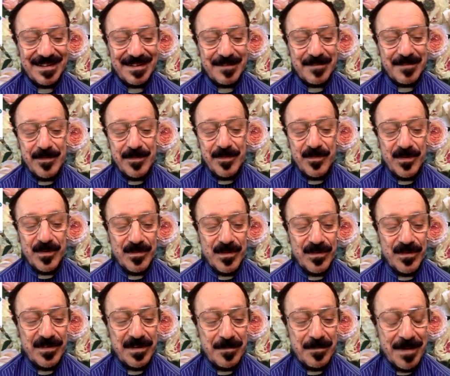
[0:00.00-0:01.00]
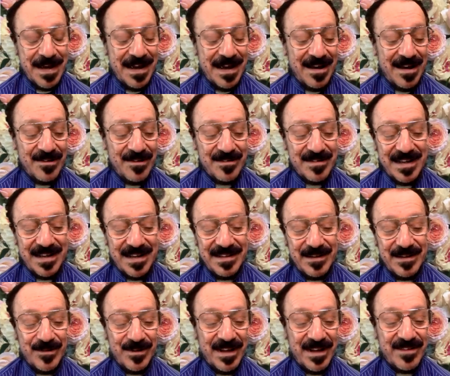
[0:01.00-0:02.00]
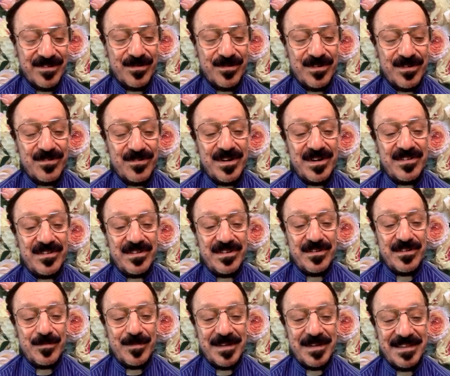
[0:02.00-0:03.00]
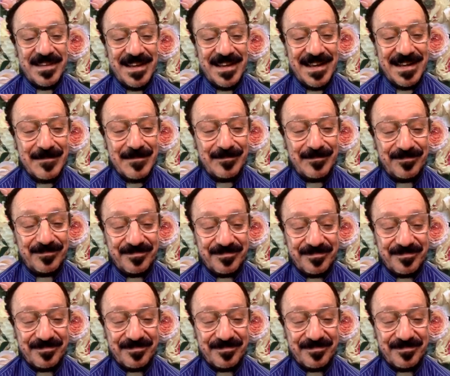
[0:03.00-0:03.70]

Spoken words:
people were moving about, and there were less restrictions. But then